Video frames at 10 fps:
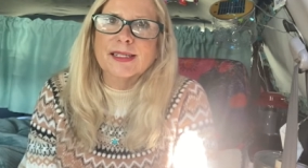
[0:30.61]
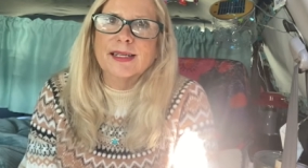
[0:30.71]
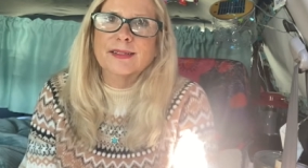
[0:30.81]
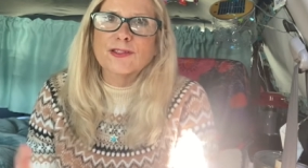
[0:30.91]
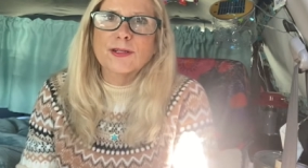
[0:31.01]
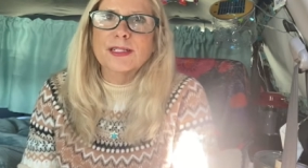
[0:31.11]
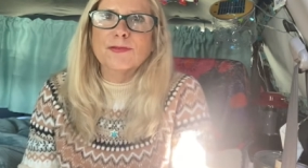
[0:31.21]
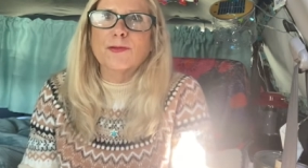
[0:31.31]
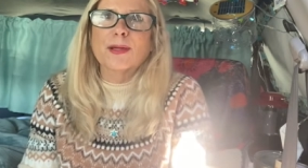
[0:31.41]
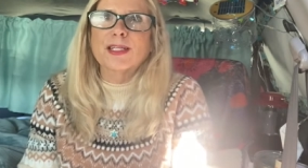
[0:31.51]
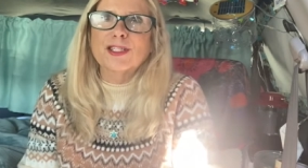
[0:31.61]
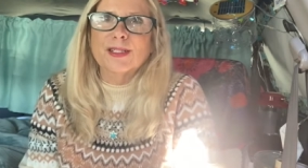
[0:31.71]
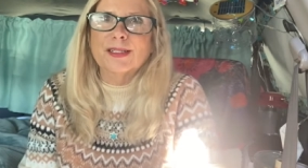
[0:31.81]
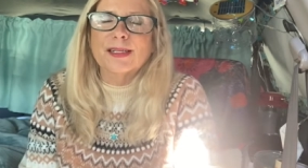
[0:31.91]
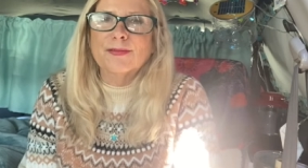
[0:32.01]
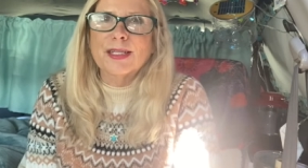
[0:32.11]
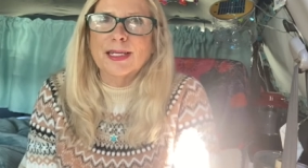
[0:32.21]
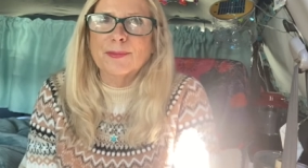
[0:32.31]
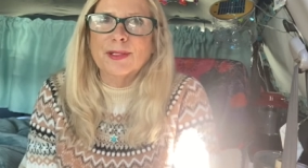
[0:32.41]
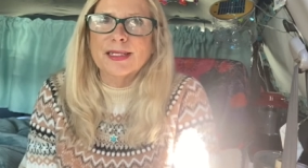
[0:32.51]
that transformations that have
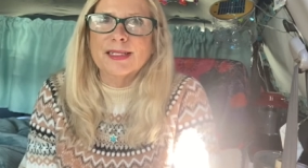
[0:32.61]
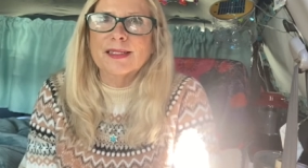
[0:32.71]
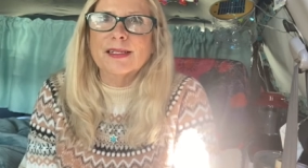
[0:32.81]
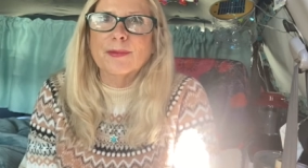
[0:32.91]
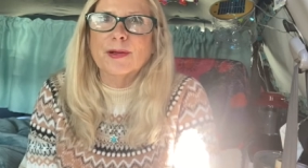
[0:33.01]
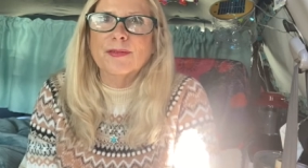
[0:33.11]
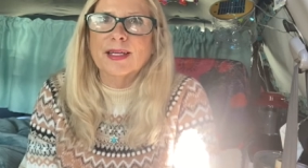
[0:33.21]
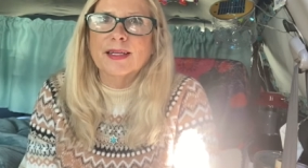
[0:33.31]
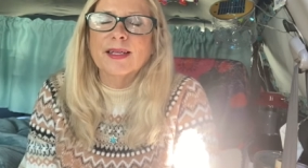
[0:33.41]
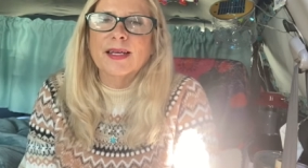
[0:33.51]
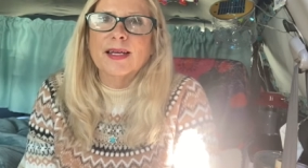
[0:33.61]
taken place inside my van